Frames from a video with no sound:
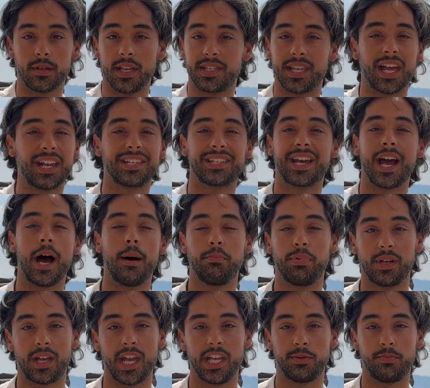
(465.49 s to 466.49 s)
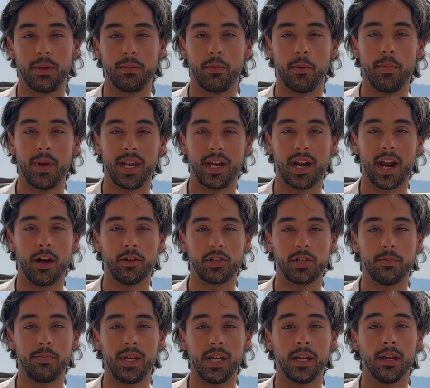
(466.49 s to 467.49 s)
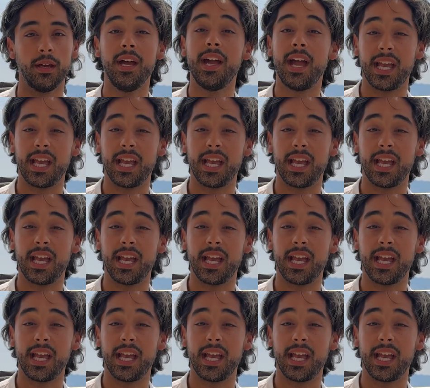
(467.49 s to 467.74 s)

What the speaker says: It's not as complicated as people made it out to be.